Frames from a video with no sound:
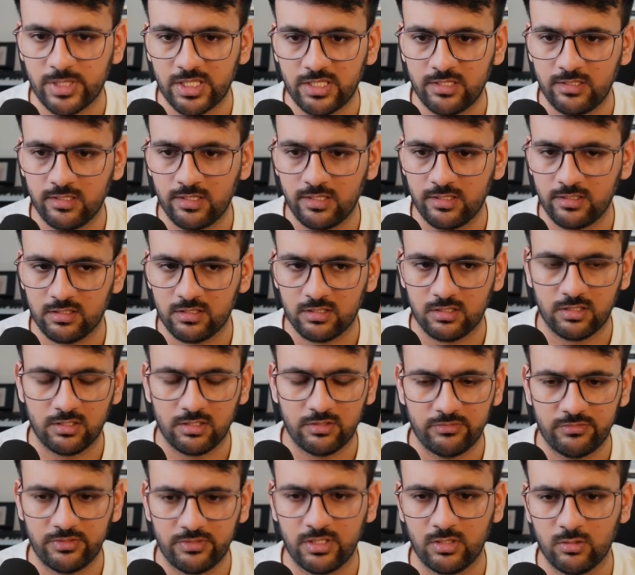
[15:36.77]
like
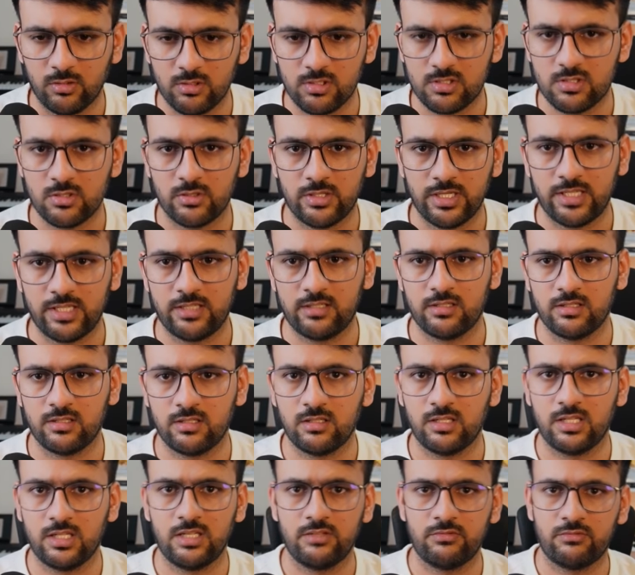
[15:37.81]
we also get
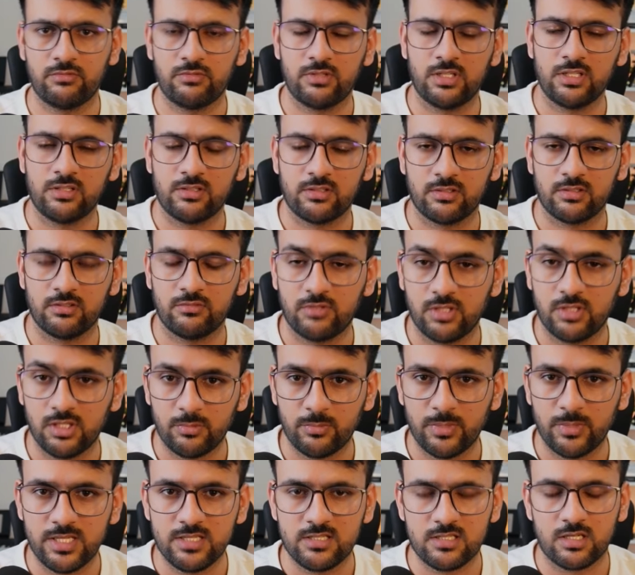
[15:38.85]
a
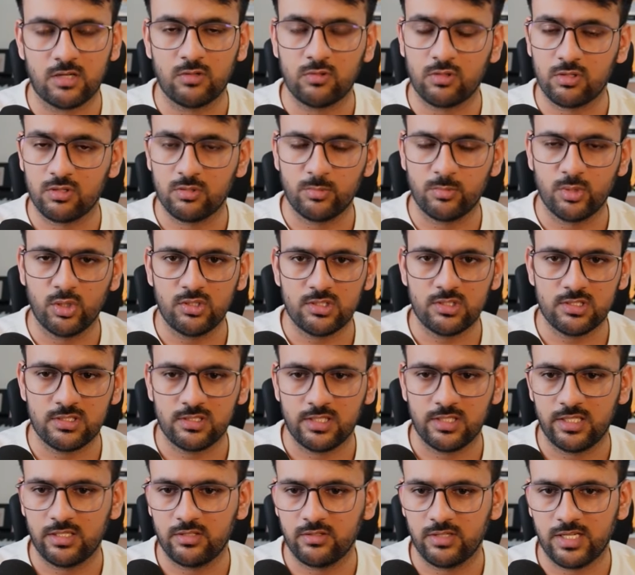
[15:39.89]
workbench out of the box.
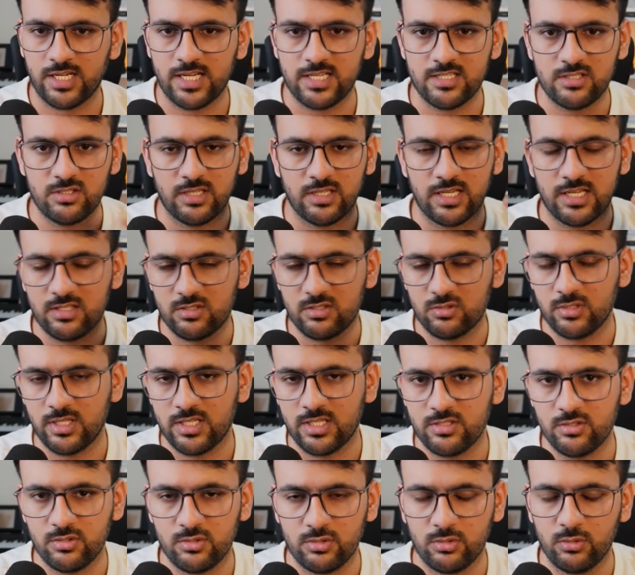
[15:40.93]
Like as soon as
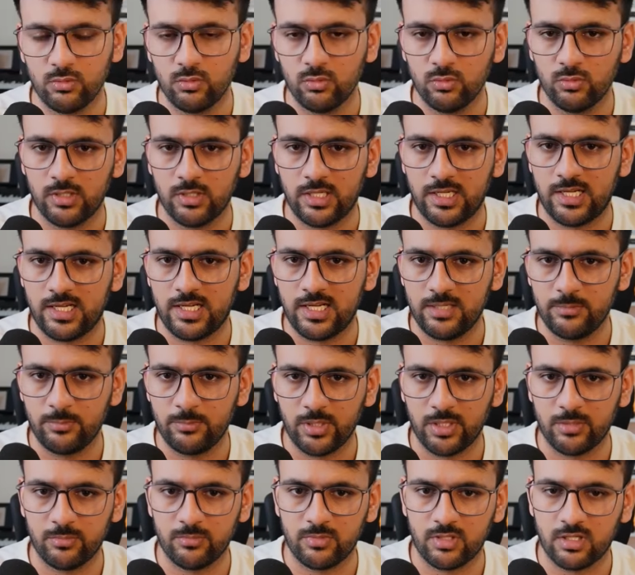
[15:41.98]
you do
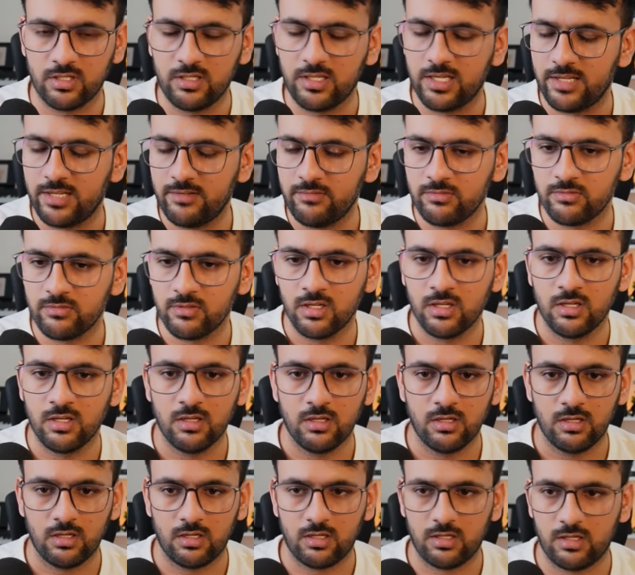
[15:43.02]
npm run dev,
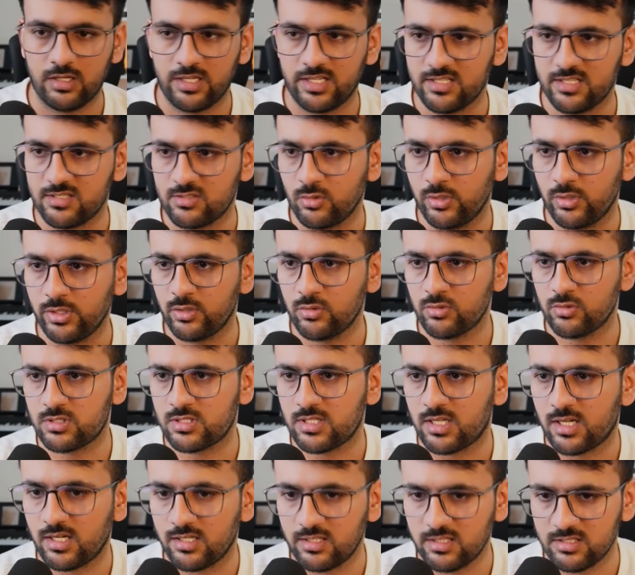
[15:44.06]
it is going to
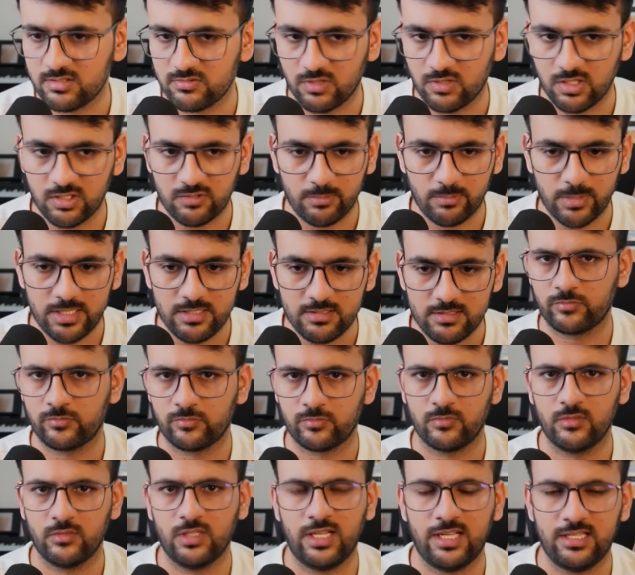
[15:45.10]
start this workbench.
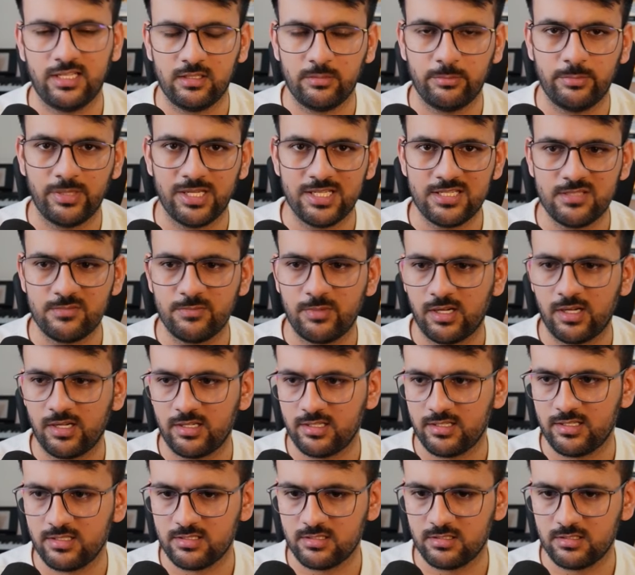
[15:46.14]
And the best part
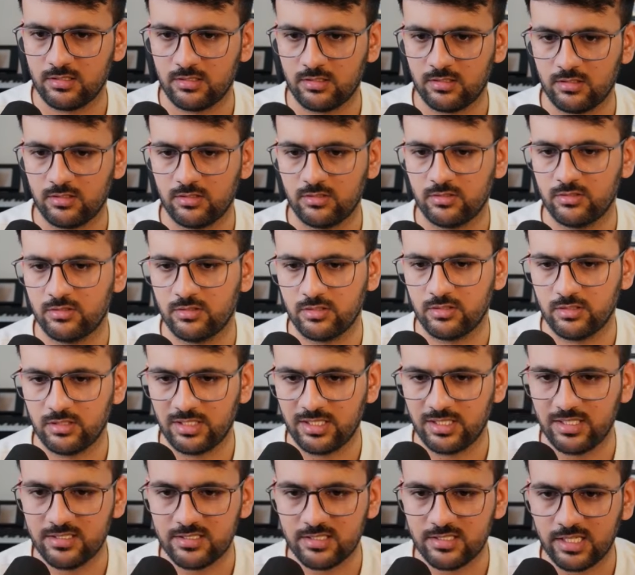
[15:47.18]
is
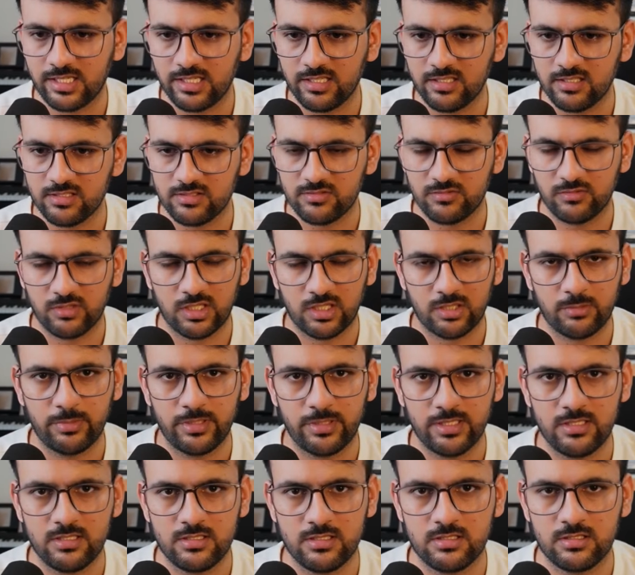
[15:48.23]
inside this
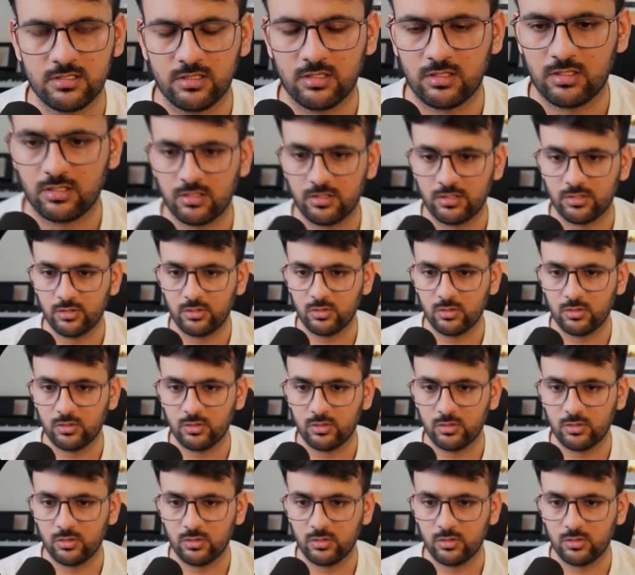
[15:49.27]
workbench, you